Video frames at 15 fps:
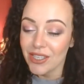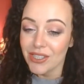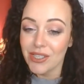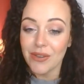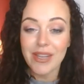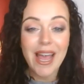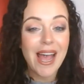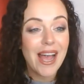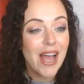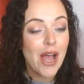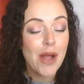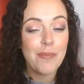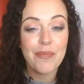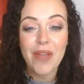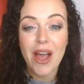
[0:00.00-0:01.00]
So yeah,
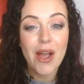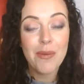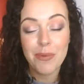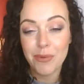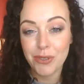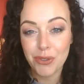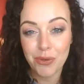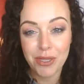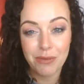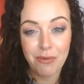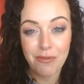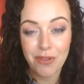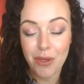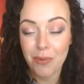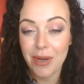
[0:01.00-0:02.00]
I hope you enjoyed the
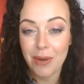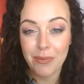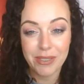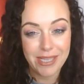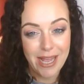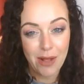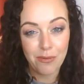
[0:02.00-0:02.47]
review and it was